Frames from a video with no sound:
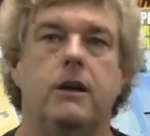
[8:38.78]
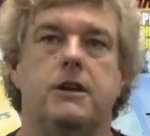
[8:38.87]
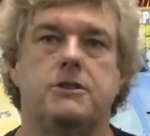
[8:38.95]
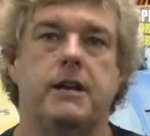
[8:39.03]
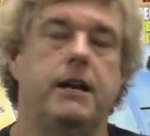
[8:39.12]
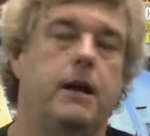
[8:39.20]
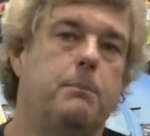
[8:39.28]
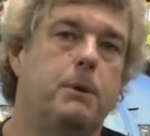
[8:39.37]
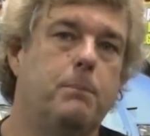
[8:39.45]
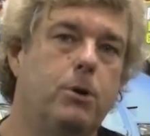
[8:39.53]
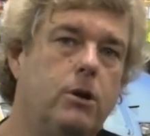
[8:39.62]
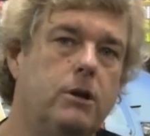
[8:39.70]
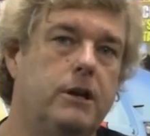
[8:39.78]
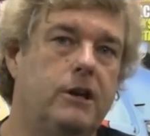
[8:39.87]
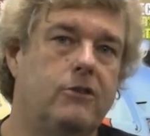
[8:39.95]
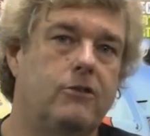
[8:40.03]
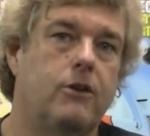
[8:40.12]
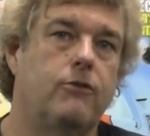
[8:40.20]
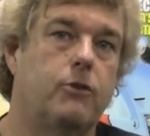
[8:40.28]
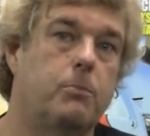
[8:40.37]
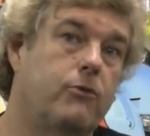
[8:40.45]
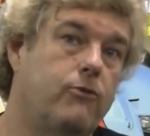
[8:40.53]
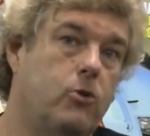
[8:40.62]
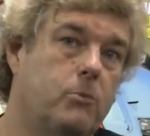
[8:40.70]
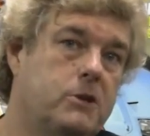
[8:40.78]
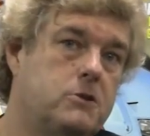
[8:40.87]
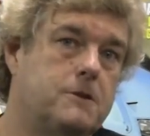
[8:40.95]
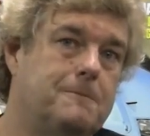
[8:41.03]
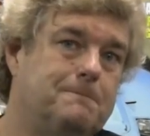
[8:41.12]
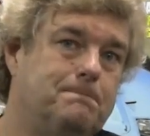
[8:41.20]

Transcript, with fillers: setting up your pulleys for performance.